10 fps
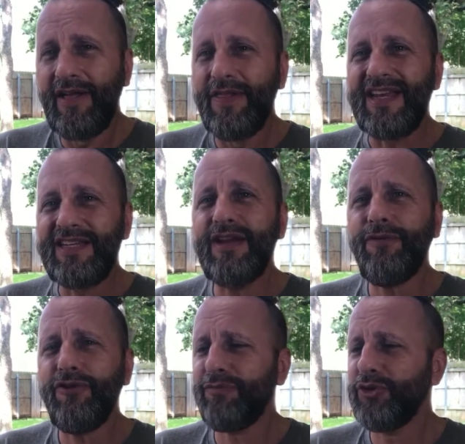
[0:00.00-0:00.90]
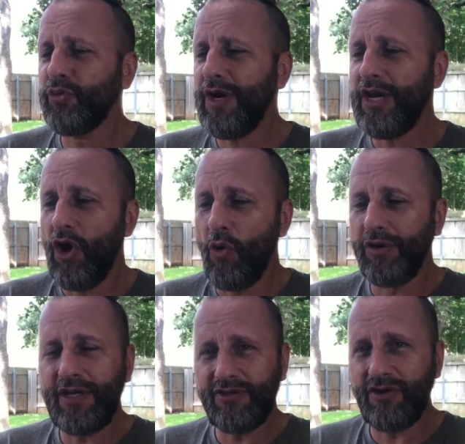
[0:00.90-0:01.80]
the difference between
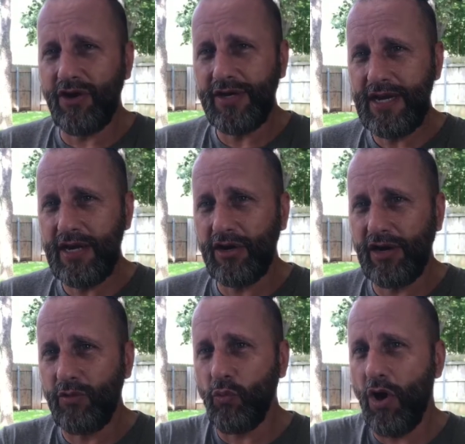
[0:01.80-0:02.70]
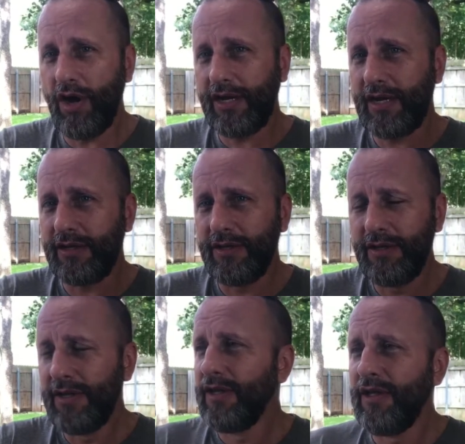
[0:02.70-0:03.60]
holding this on here and walking
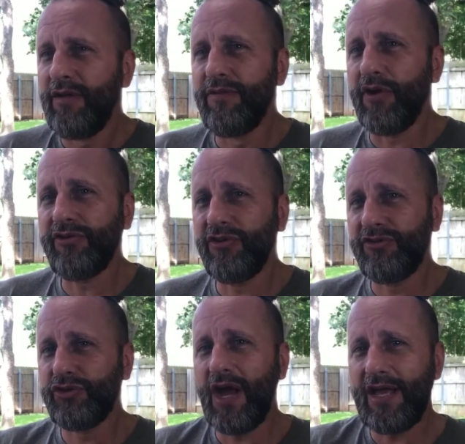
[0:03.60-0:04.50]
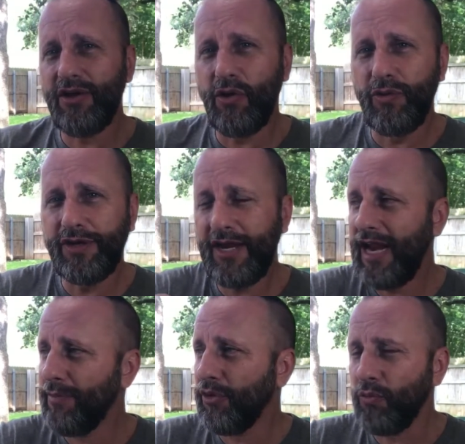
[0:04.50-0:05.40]
versus trying to hold the
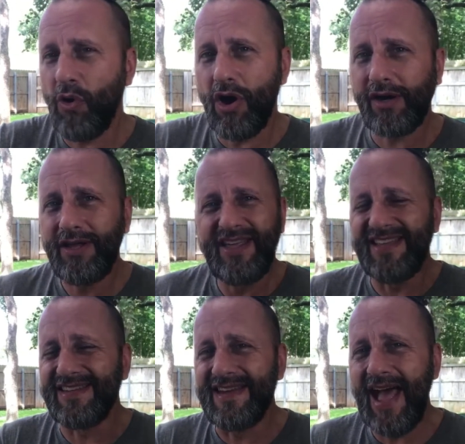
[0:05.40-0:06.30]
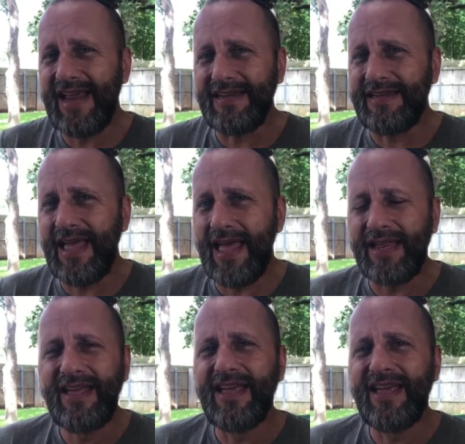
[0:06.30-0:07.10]
camera and walk is night and day.